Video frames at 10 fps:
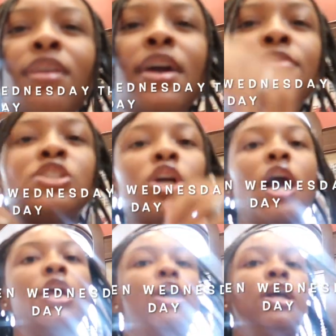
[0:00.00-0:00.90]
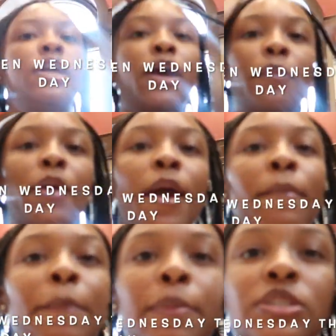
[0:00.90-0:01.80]
It was crowded earlier.
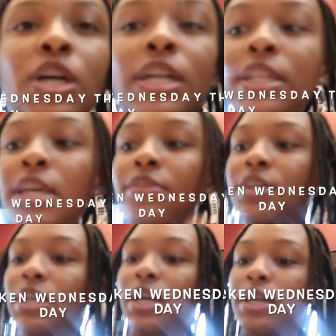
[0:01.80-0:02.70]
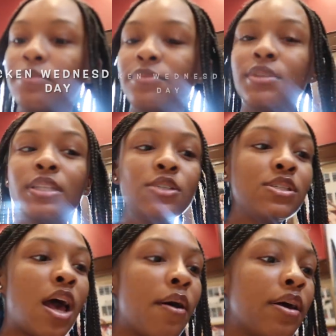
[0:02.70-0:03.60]
People started to leave. Good. This
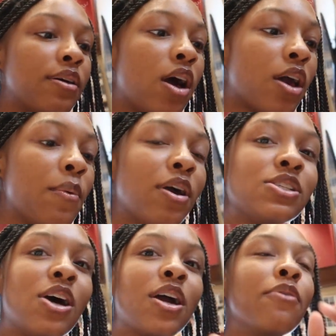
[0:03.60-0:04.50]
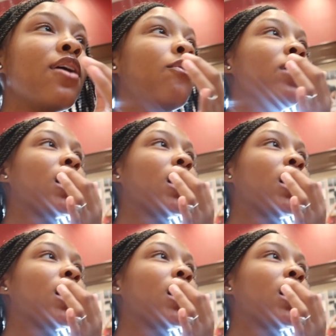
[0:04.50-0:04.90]
was out. Okay, we're gonna start coming around 1